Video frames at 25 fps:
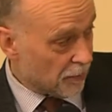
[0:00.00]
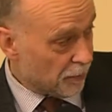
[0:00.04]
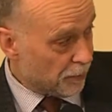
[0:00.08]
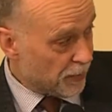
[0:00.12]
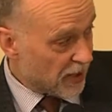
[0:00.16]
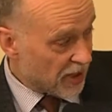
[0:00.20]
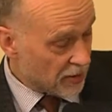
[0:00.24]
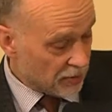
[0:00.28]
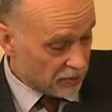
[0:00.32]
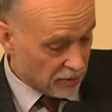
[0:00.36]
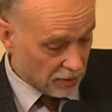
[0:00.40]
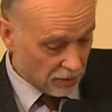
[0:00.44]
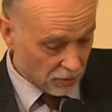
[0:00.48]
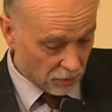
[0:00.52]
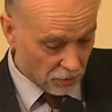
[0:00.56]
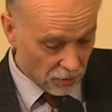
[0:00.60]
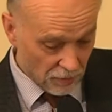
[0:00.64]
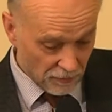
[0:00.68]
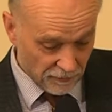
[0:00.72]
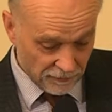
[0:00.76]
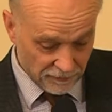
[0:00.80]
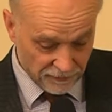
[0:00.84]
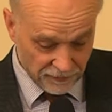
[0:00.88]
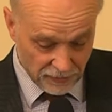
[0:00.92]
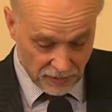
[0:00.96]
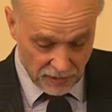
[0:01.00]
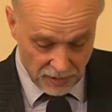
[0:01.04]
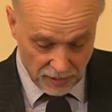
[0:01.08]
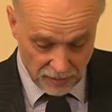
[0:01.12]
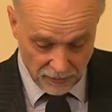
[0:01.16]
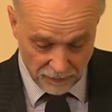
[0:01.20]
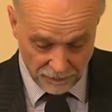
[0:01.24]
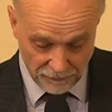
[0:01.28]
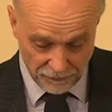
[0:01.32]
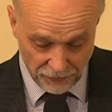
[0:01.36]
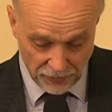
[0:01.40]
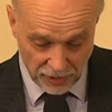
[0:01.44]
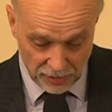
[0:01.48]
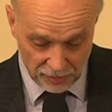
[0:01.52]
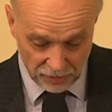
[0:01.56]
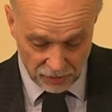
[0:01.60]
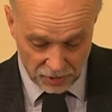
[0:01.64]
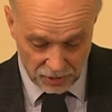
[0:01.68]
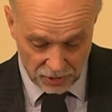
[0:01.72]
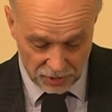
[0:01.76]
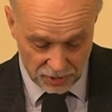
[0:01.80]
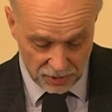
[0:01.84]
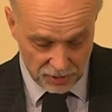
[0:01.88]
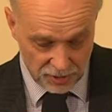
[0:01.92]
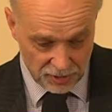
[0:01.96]
painting of
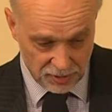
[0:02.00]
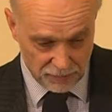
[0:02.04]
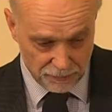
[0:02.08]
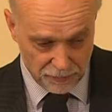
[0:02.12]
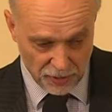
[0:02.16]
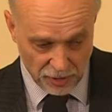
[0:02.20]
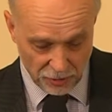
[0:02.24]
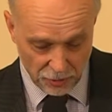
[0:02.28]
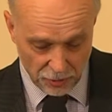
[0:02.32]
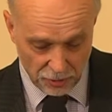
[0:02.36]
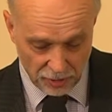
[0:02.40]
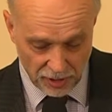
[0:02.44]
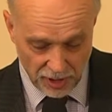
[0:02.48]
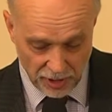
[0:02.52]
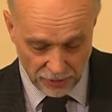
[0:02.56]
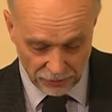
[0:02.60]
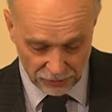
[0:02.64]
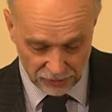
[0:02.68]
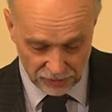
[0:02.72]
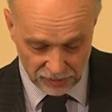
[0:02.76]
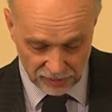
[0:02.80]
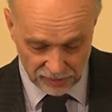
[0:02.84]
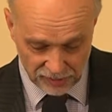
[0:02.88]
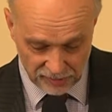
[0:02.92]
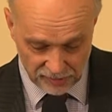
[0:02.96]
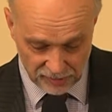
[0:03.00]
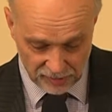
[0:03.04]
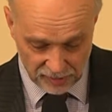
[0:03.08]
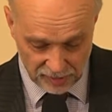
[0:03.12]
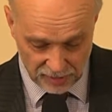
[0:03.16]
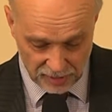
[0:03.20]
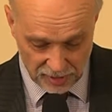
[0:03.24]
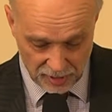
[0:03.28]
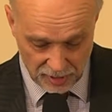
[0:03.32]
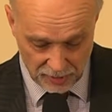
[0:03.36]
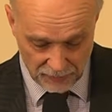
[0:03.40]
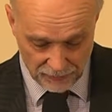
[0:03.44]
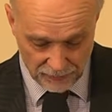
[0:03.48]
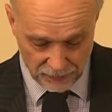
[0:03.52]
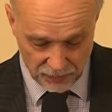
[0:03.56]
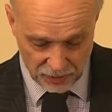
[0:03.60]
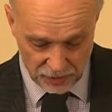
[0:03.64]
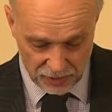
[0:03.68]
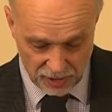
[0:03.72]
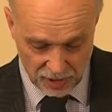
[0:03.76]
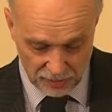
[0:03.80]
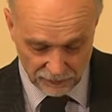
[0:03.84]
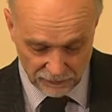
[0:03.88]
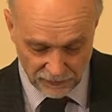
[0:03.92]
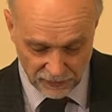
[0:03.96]
French Baroque artist
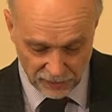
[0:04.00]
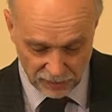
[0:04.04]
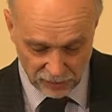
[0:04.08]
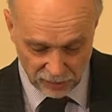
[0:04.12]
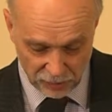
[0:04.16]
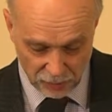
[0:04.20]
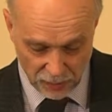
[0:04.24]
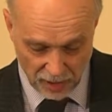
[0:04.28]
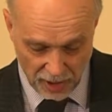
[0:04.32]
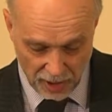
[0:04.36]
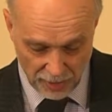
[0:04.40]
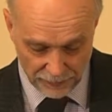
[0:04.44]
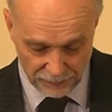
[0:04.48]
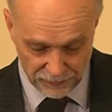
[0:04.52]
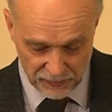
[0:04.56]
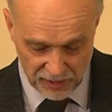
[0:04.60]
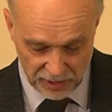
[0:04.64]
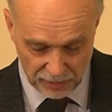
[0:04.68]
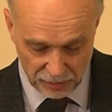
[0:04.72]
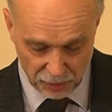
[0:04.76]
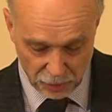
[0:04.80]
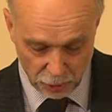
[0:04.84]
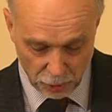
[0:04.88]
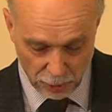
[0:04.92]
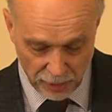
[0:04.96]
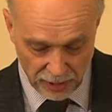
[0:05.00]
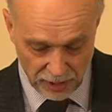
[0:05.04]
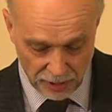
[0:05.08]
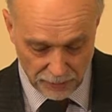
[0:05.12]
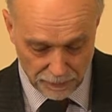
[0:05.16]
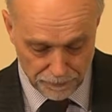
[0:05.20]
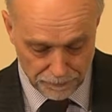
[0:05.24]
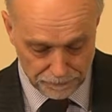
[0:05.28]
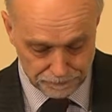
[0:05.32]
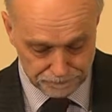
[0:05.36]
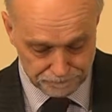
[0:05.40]
Jean-François de Troilly.